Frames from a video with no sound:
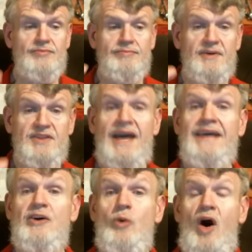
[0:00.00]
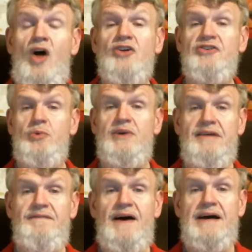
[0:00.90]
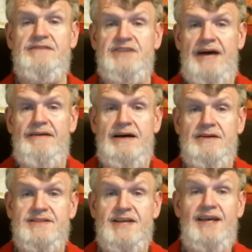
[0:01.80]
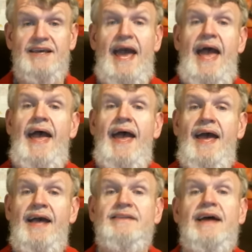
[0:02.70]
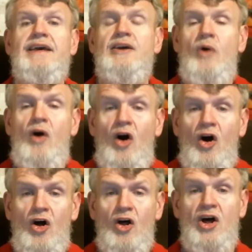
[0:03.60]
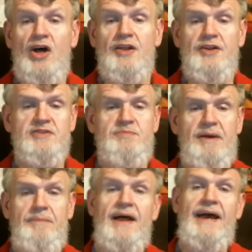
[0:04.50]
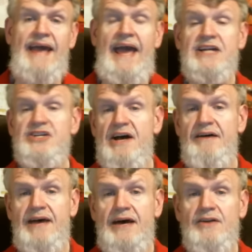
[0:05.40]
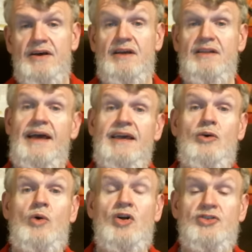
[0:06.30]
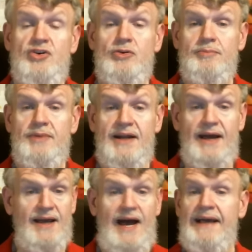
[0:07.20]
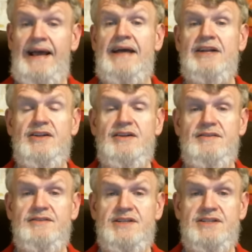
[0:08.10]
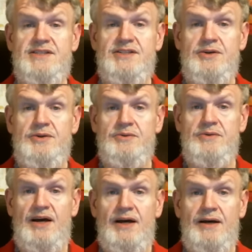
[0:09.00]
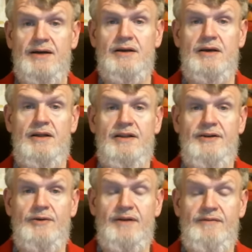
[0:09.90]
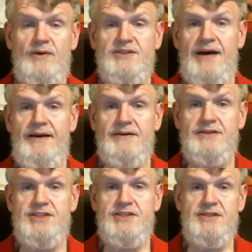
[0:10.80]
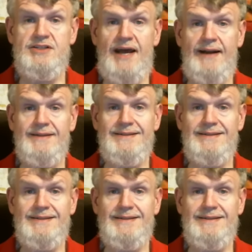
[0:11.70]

But thank you all. twenty-five shout-outs. Yay! Thank you all. Those people I can't shout out, thank you all too, but I can't just do uh, the twenty-four shout-outs channel.